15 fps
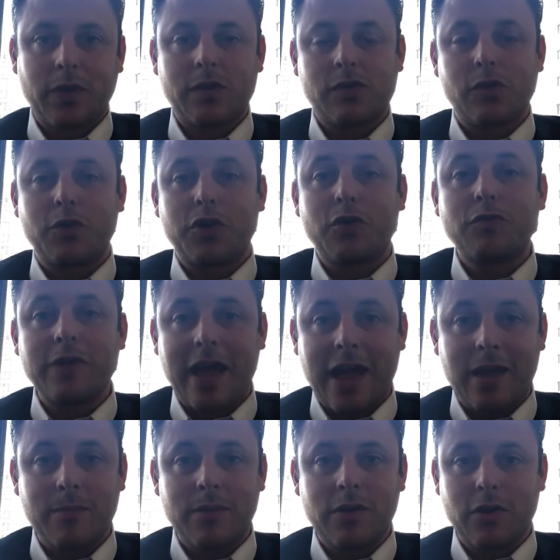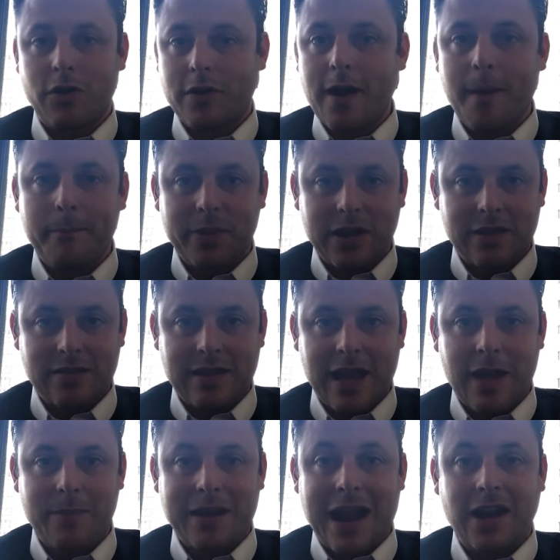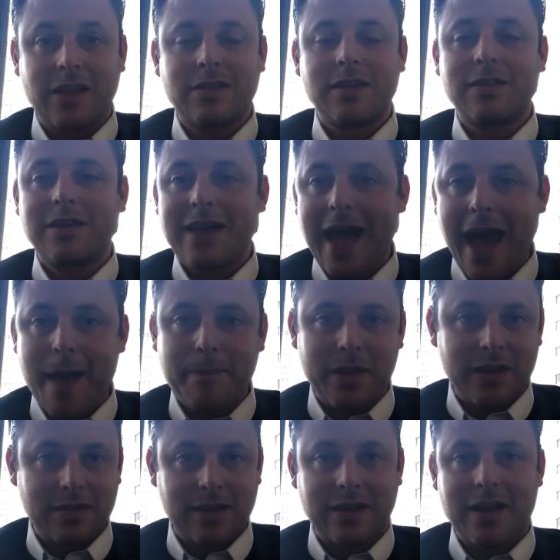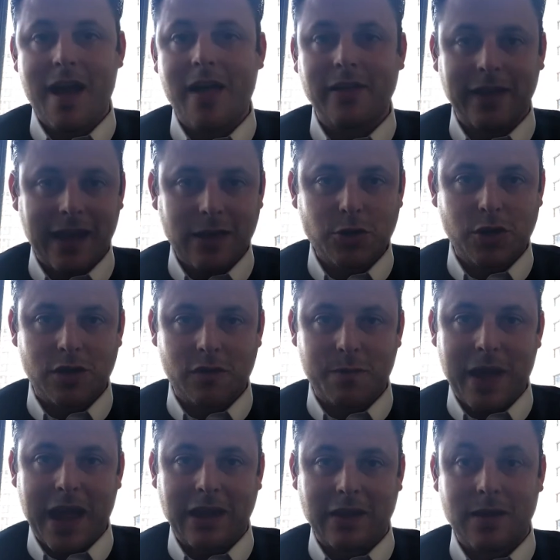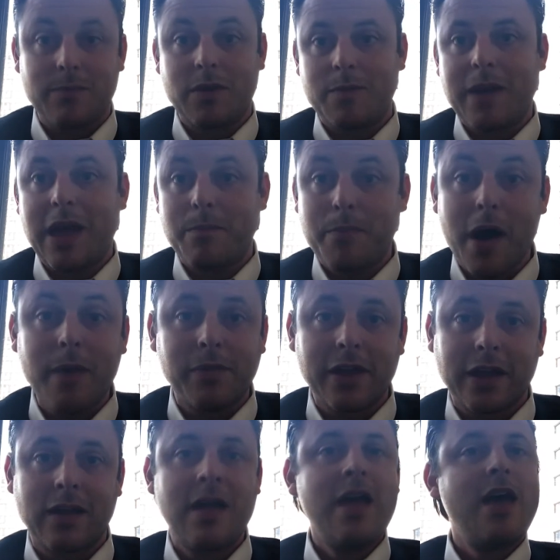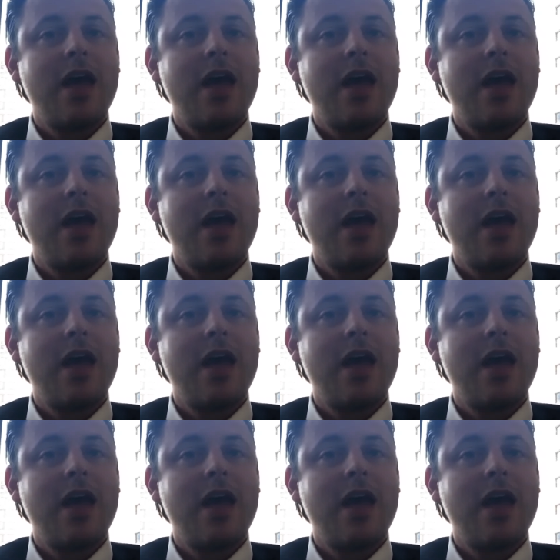So your name, your company's name, and anything that happens, any allegations made can be made public.